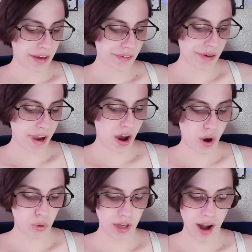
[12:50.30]
now
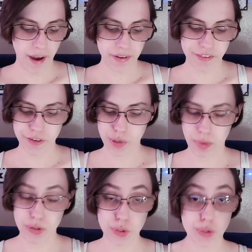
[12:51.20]
last
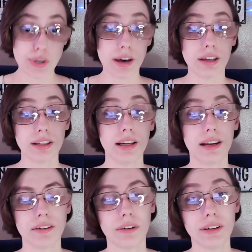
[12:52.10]
but certainly
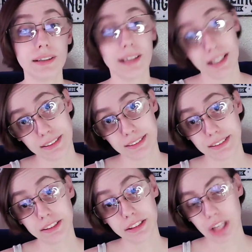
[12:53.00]
not
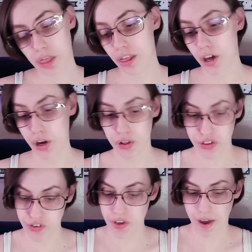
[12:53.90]
least the earth
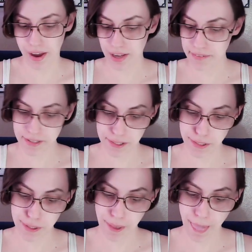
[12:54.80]

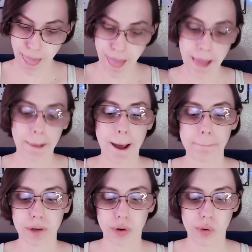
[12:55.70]
signs
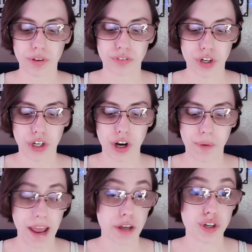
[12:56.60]
Capricorn, Virgo,
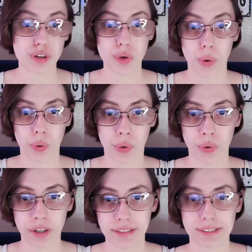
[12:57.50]
and
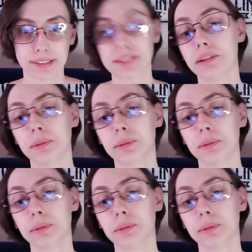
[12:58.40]
Taurus.